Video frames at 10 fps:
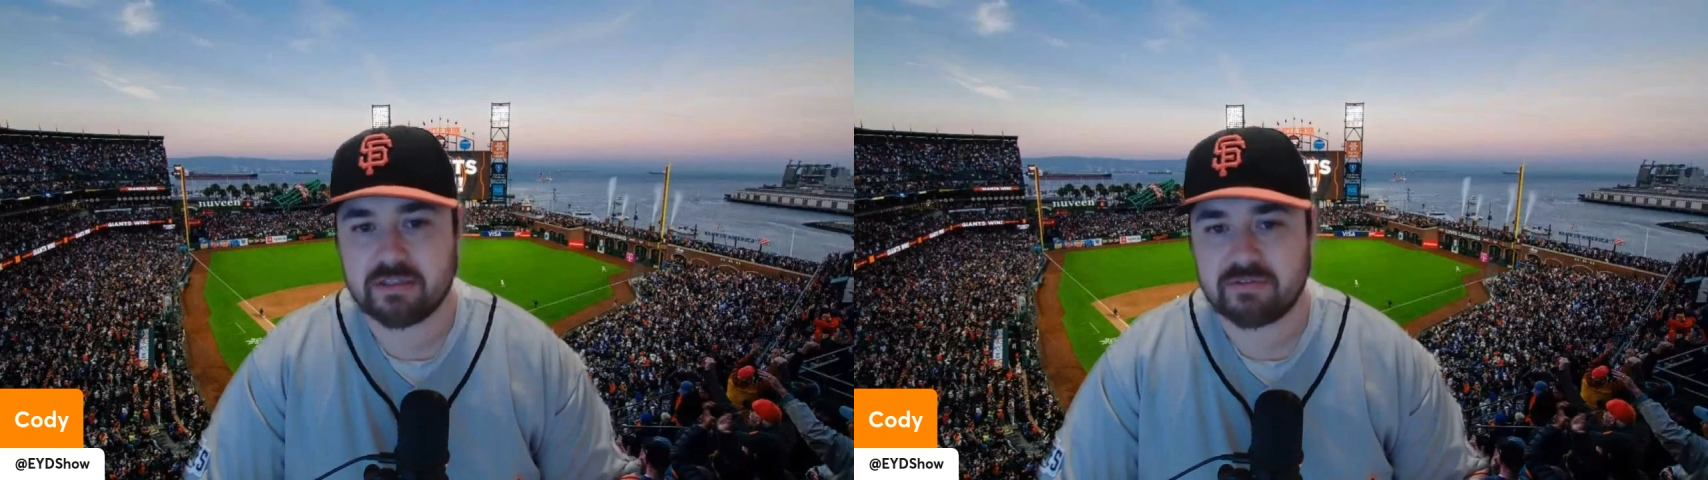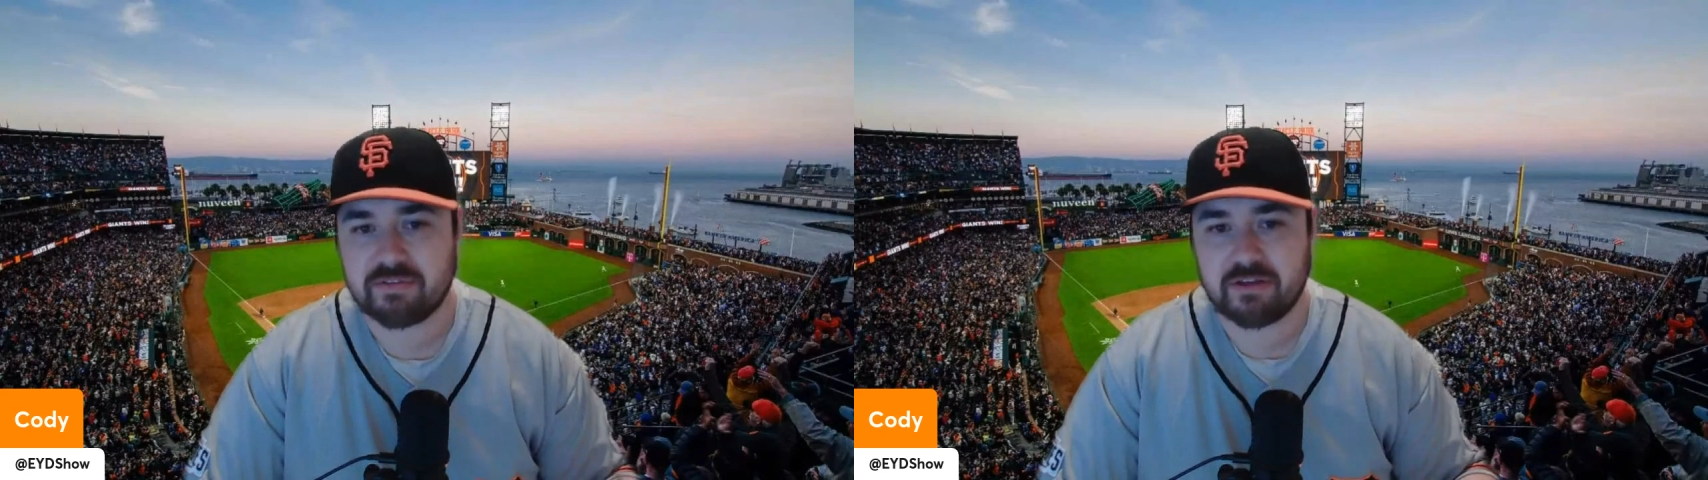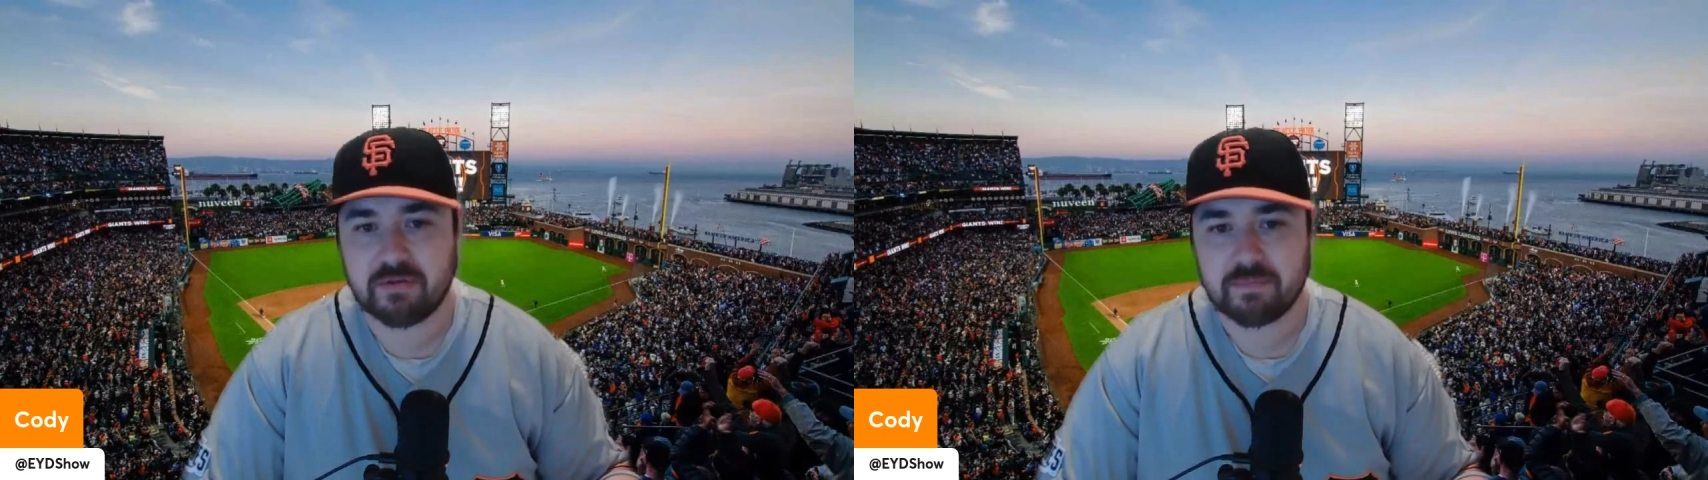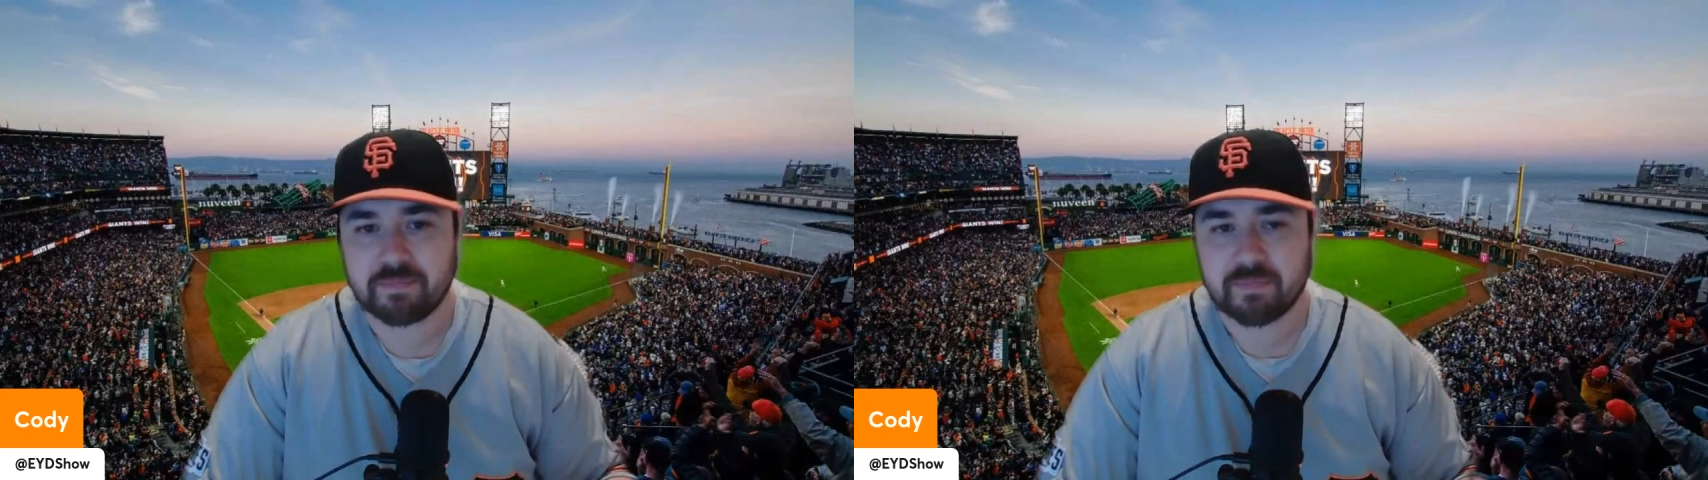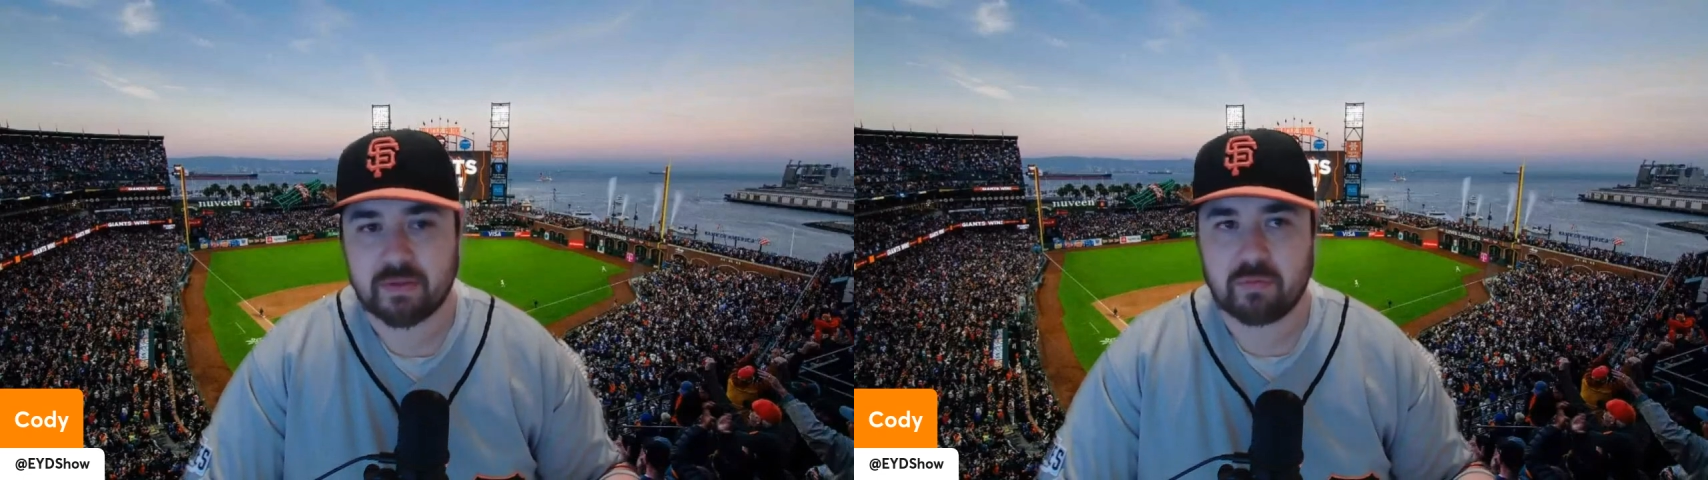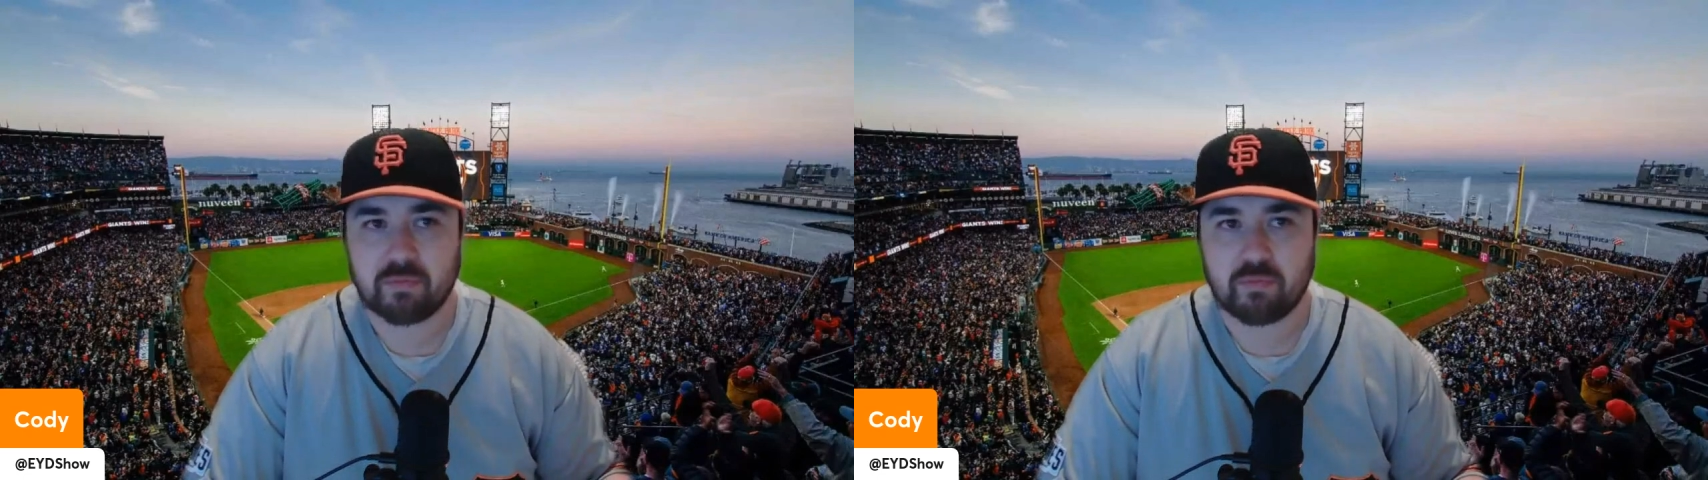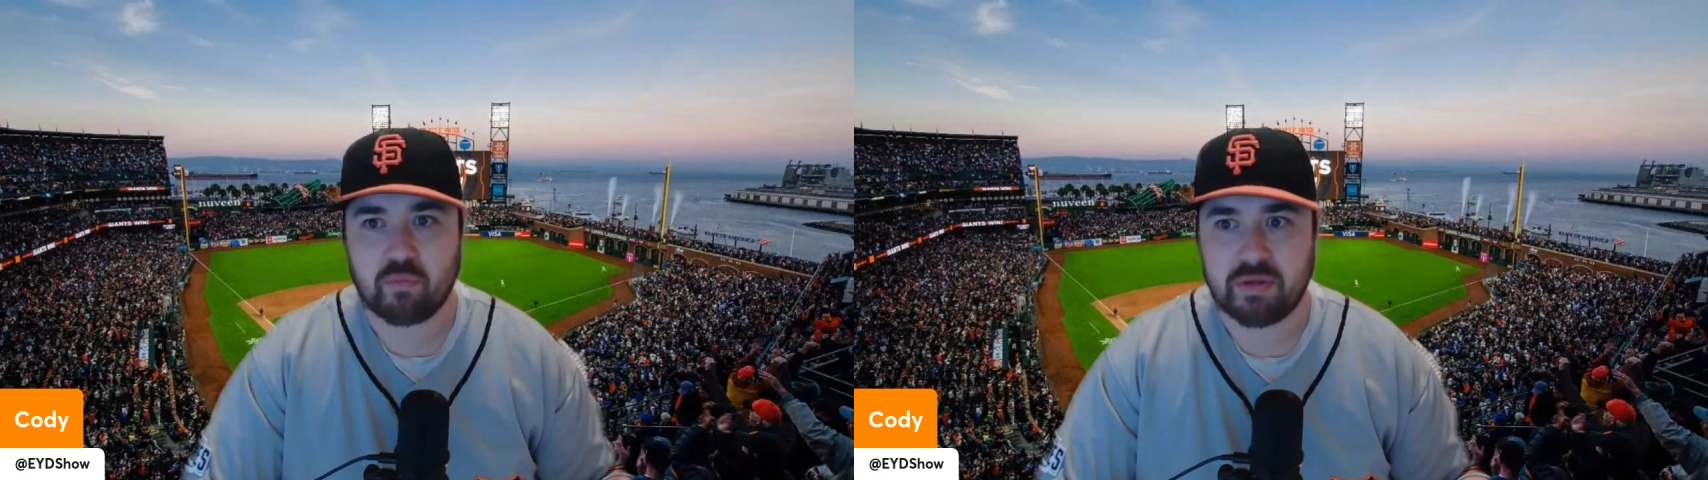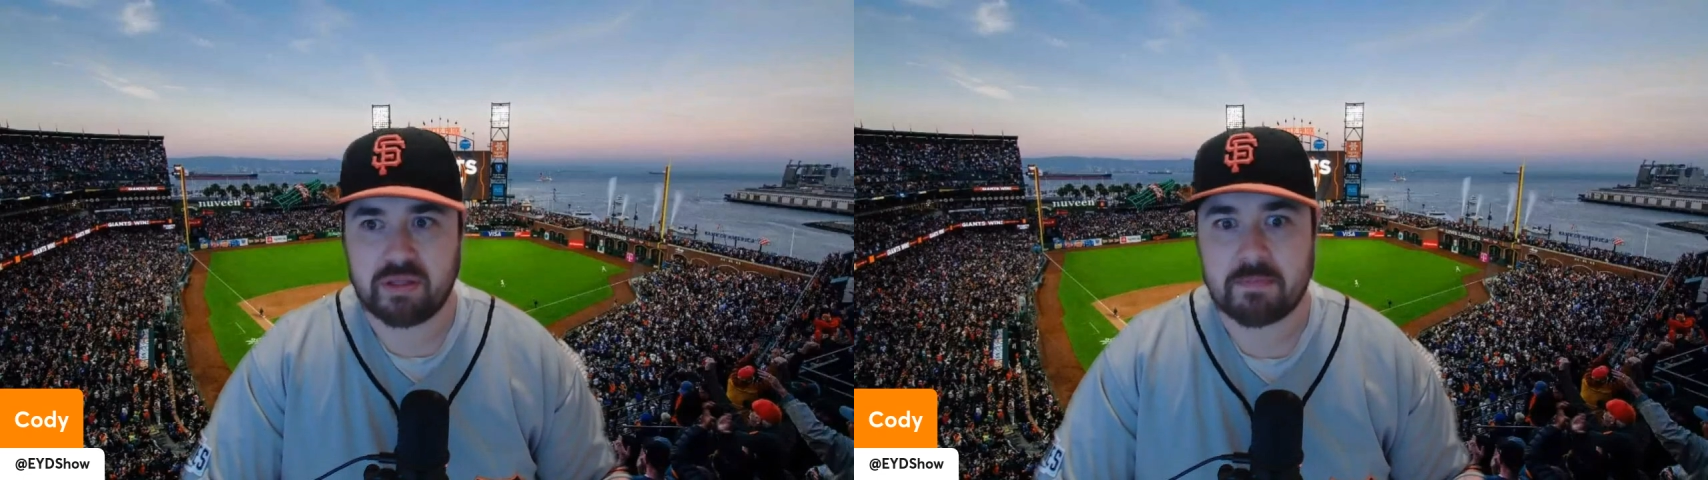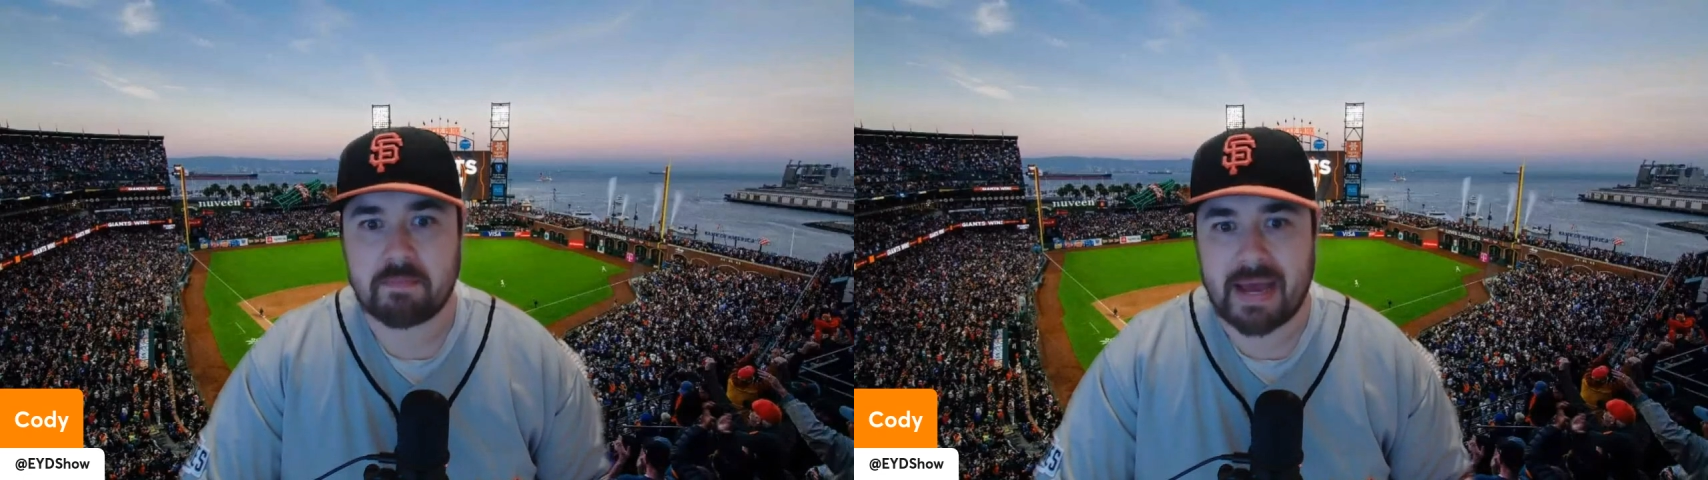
of the really